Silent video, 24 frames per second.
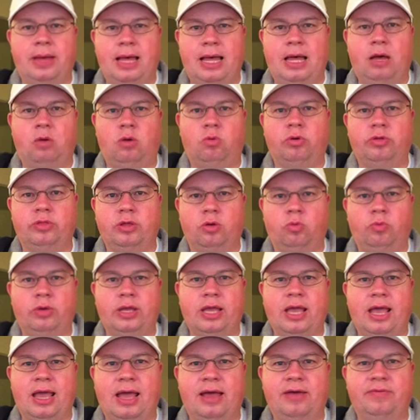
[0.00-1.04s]
power that
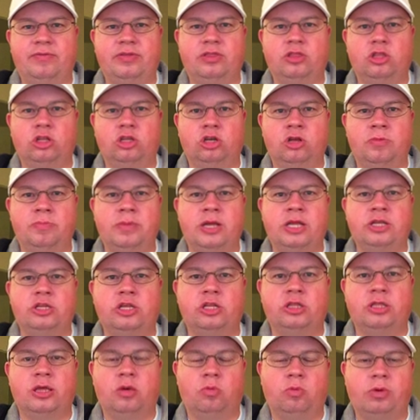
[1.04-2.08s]
we have and the
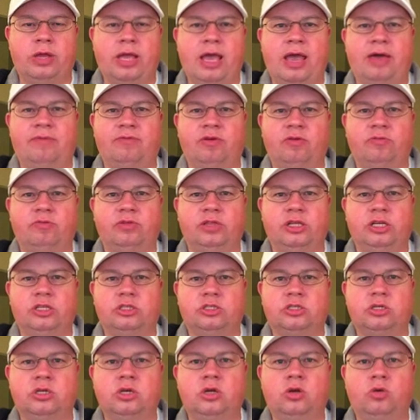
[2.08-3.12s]
dominion that we have over
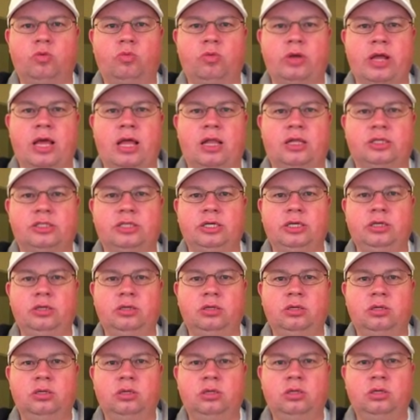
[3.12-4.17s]
this reality,
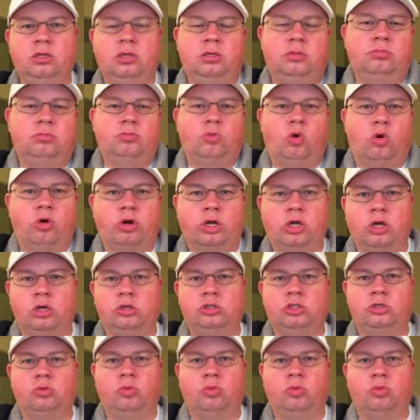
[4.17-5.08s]
or it goes